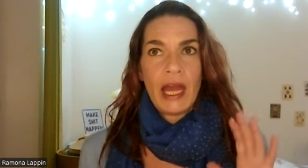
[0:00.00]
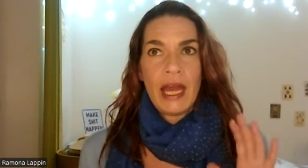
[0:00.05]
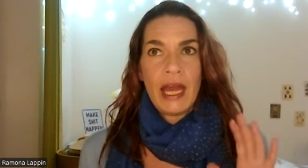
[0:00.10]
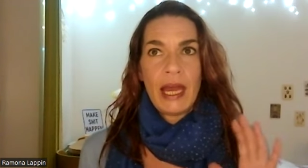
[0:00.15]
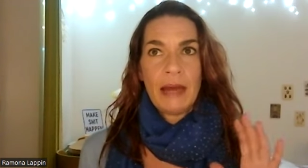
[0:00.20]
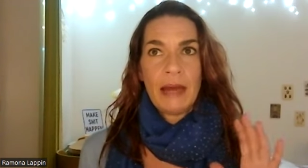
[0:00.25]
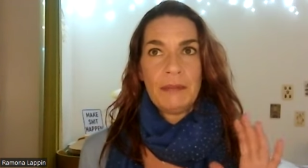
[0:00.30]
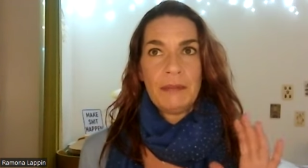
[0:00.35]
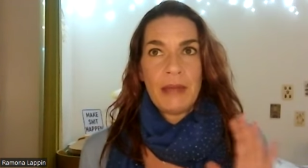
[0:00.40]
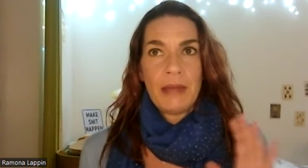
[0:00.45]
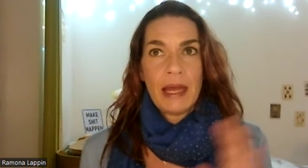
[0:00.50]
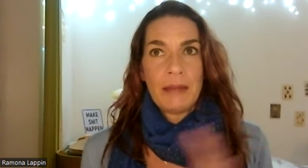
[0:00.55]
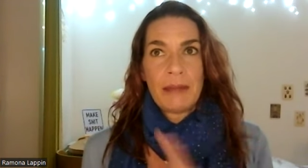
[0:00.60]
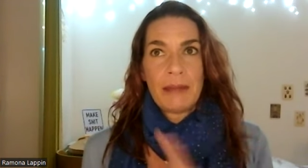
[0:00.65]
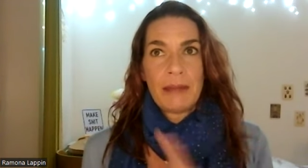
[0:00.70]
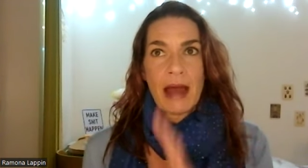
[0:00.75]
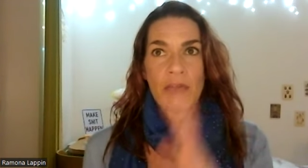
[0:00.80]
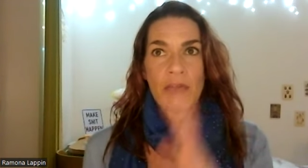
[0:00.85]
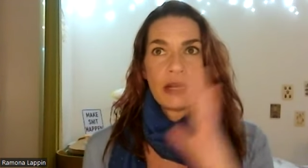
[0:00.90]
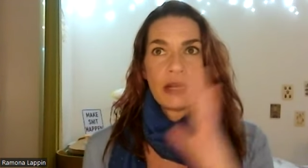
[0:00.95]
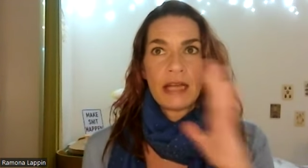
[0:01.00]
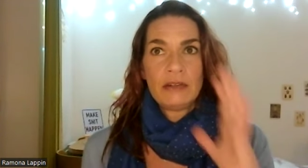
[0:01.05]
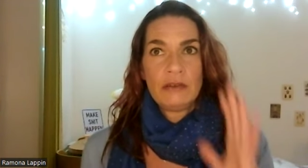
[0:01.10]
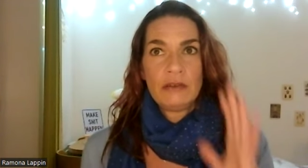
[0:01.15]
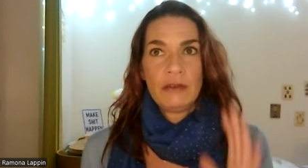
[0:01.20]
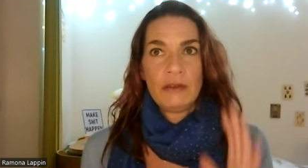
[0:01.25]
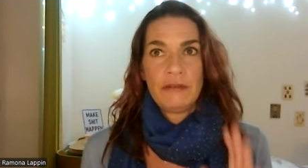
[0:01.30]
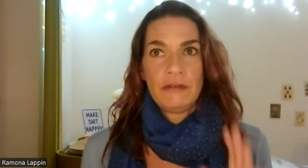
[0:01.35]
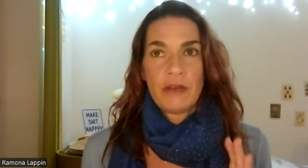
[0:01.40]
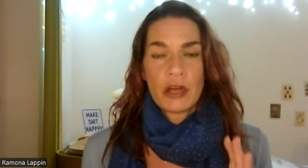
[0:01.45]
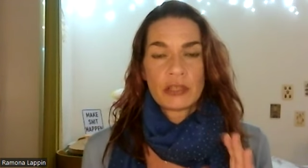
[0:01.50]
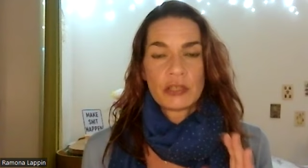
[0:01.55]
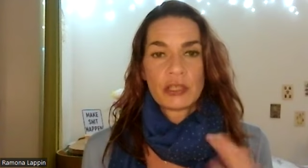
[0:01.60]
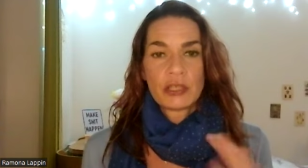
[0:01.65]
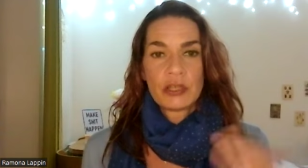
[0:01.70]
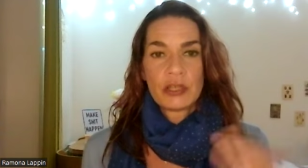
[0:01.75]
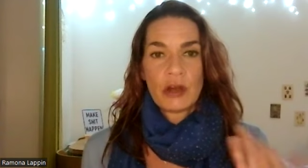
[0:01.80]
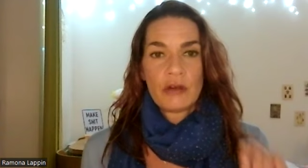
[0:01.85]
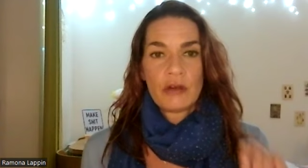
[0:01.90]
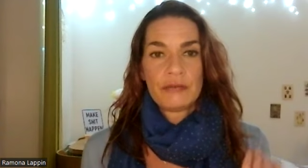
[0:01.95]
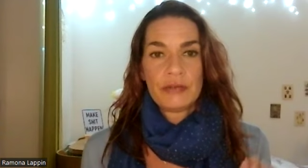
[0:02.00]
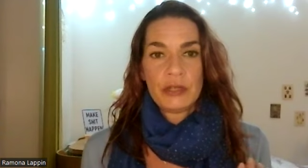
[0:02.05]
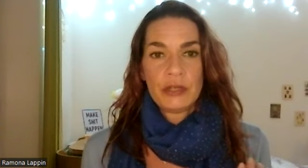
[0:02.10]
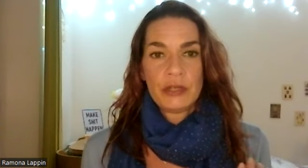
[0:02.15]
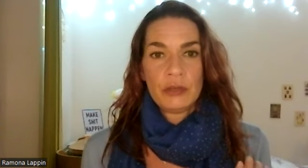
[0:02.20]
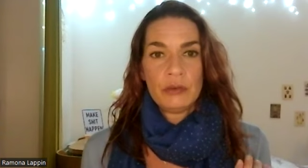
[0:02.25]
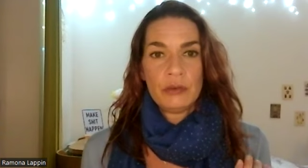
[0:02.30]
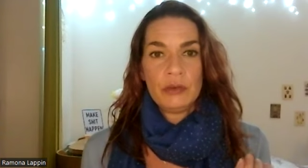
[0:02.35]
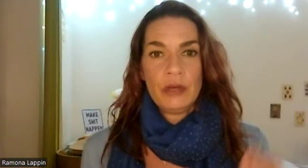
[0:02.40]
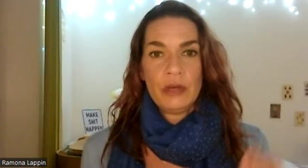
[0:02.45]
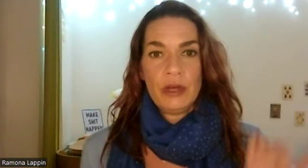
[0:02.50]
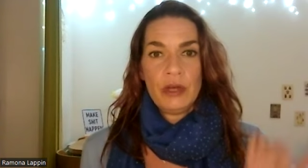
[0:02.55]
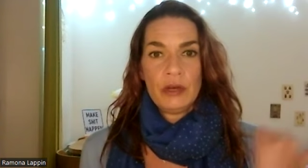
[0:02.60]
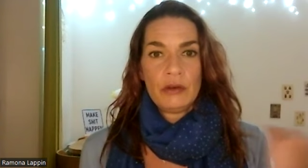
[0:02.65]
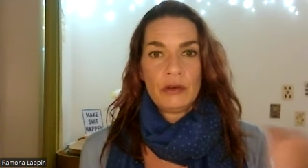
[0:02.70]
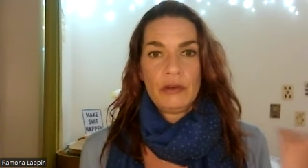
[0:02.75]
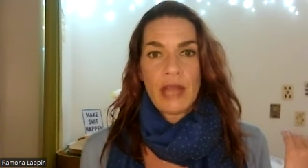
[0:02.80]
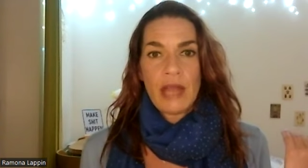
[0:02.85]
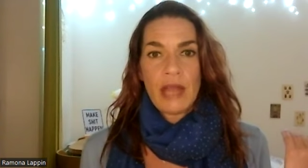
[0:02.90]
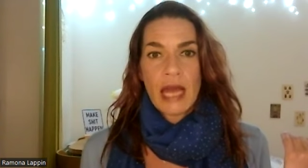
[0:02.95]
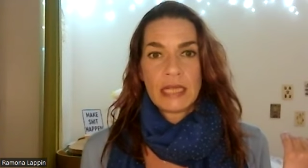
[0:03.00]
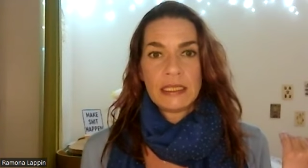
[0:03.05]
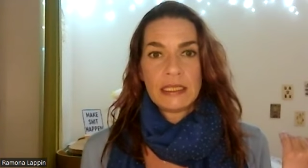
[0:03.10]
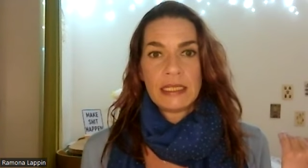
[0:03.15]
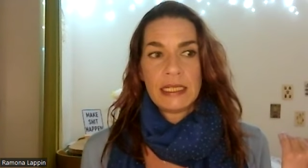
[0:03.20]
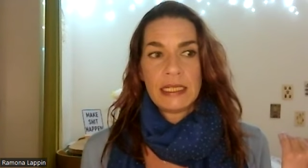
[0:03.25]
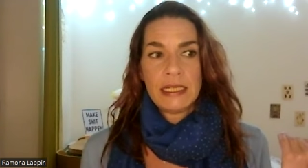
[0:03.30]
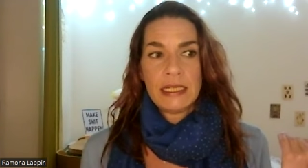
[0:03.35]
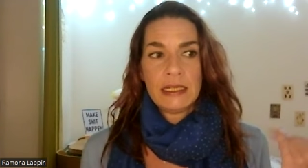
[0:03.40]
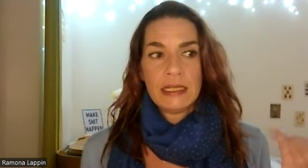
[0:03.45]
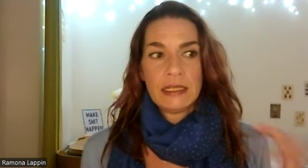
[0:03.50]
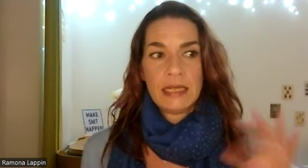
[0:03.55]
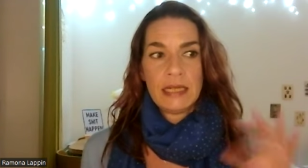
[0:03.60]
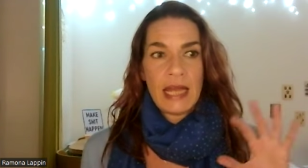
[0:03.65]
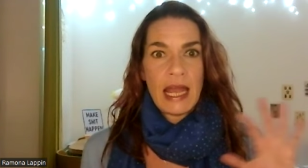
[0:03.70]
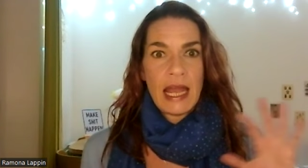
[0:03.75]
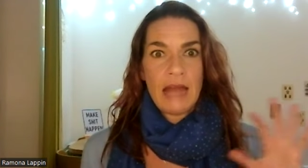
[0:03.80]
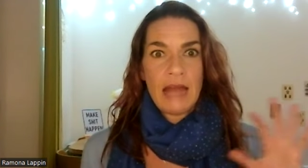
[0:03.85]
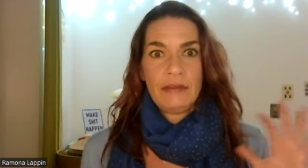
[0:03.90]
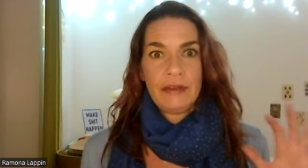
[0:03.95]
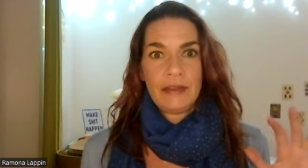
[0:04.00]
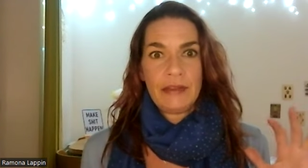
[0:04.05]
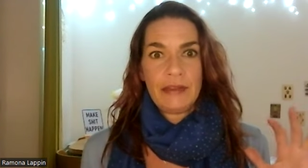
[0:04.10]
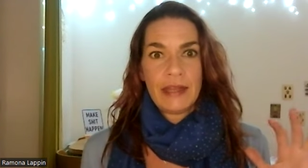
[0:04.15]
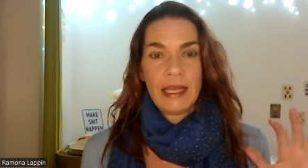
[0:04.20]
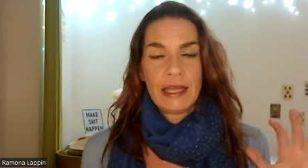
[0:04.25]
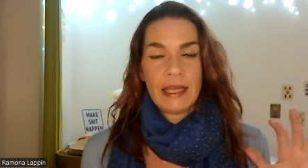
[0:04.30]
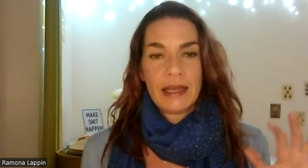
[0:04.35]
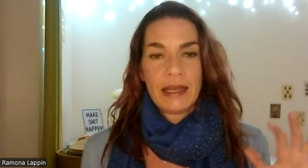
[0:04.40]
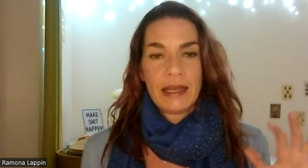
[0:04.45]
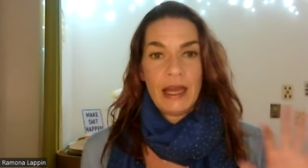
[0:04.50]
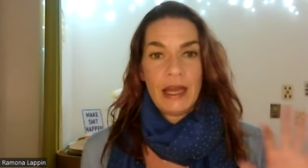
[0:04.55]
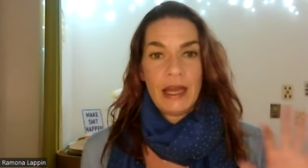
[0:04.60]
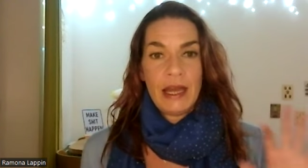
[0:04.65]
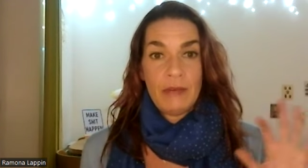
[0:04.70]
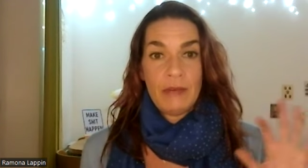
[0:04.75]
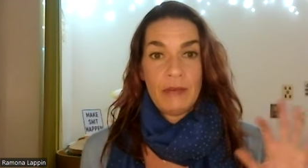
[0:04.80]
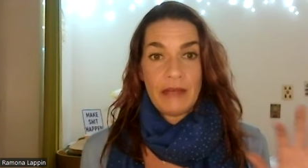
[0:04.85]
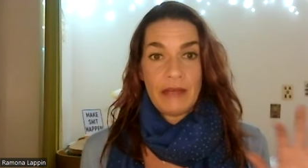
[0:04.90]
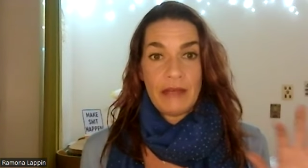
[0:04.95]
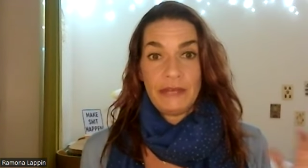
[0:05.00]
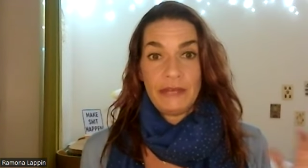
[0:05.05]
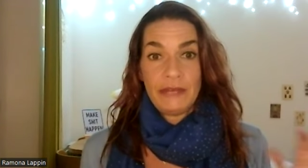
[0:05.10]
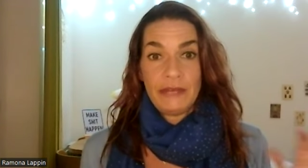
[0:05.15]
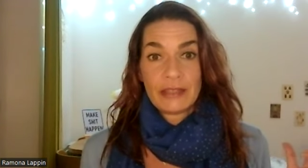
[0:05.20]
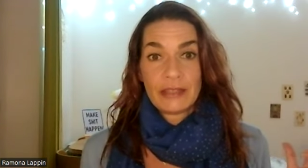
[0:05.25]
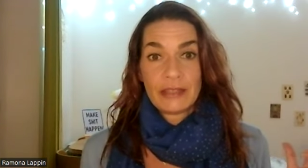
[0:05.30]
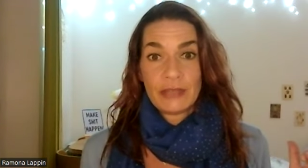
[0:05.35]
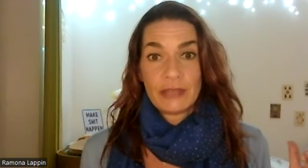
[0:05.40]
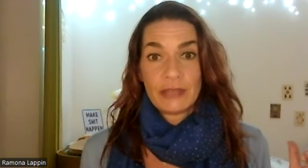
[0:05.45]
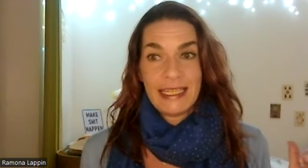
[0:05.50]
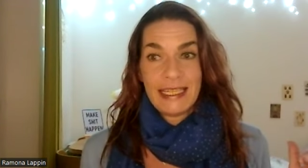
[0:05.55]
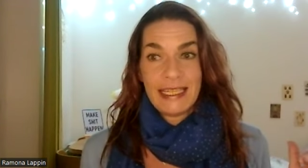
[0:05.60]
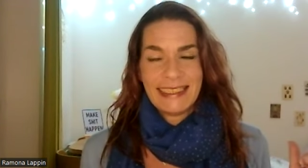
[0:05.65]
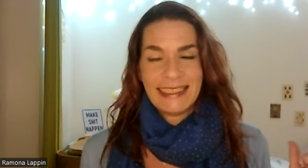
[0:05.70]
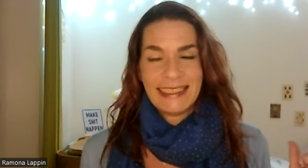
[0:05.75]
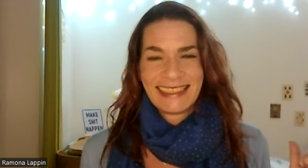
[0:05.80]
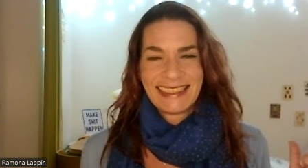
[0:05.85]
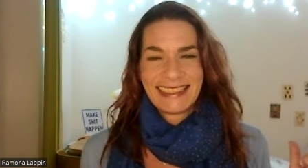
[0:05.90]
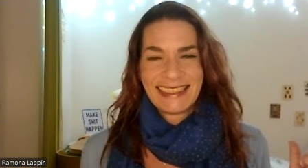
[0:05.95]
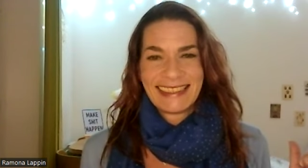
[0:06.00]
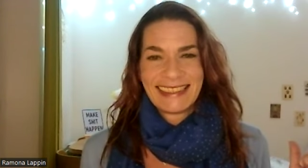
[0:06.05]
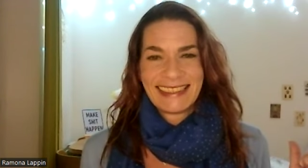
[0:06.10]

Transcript: Um, a parallel version of you, reality, everything, where everything is fully healed.